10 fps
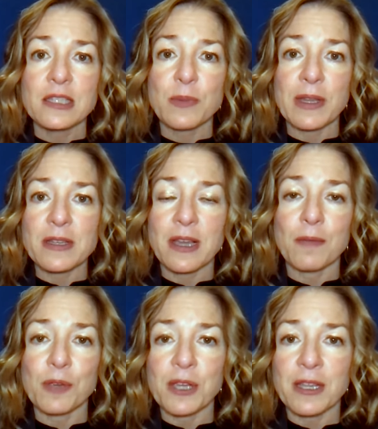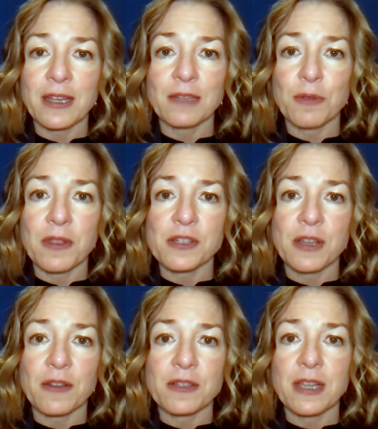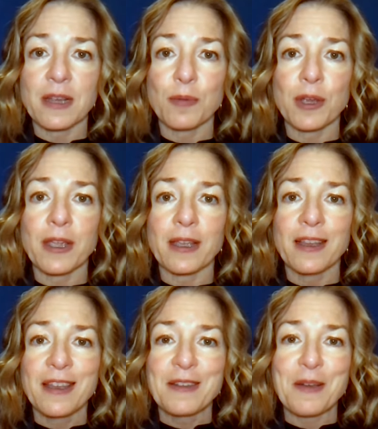spend time, reconnect with each other, take a break,